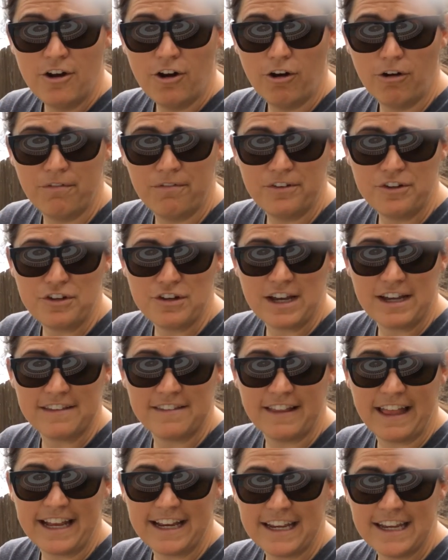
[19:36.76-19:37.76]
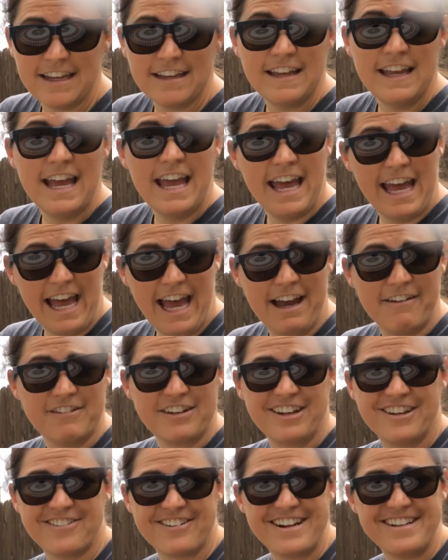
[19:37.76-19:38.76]
hopefully you guys like it. Have a
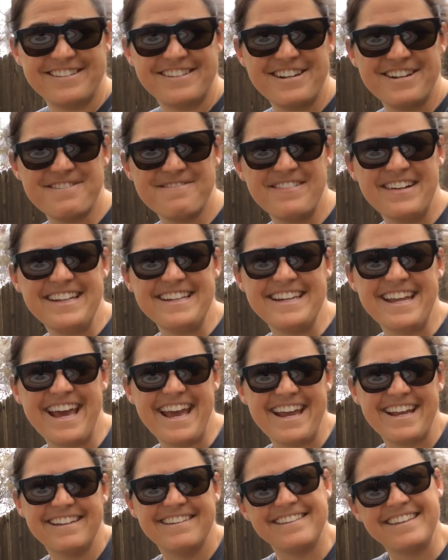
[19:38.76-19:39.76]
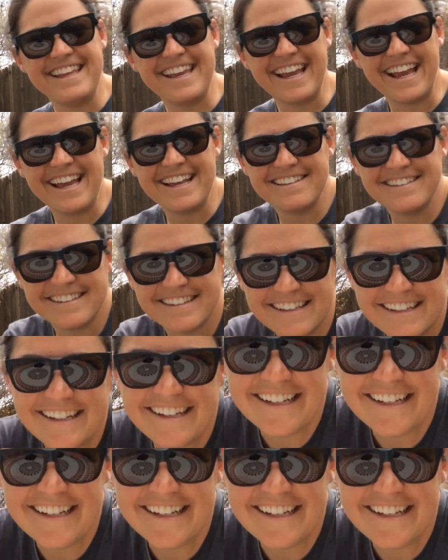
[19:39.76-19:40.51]
good rest of your Monday. See you guys.